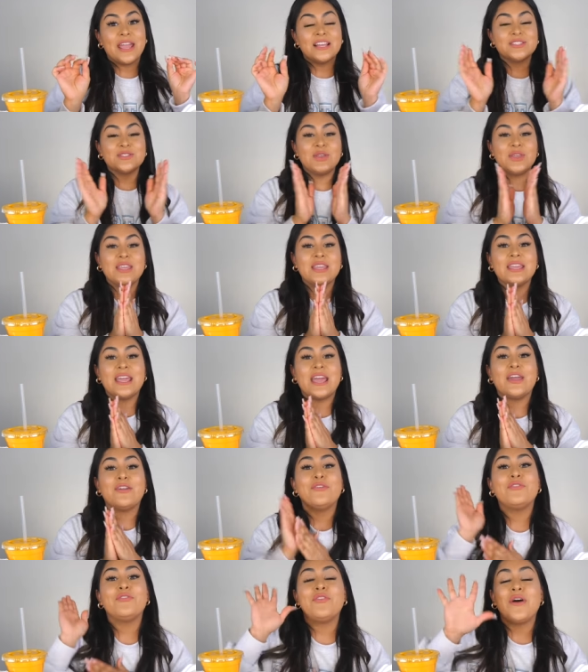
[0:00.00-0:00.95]
and so you can
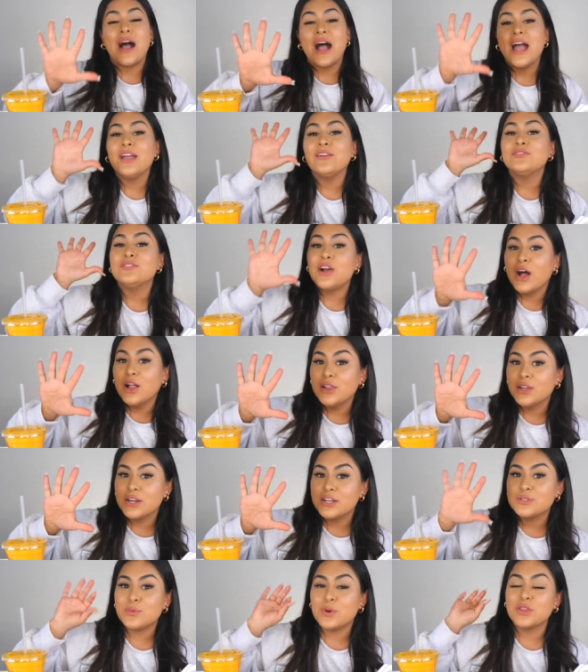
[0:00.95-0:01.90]
get
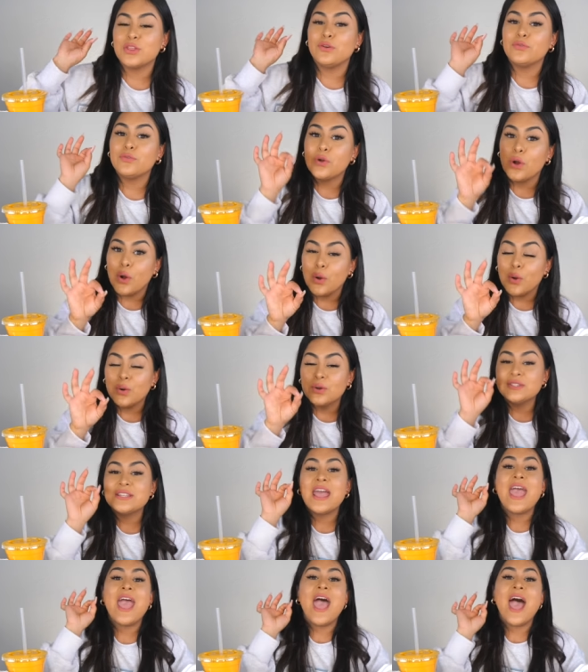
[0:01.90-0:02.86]
$5 worth of gold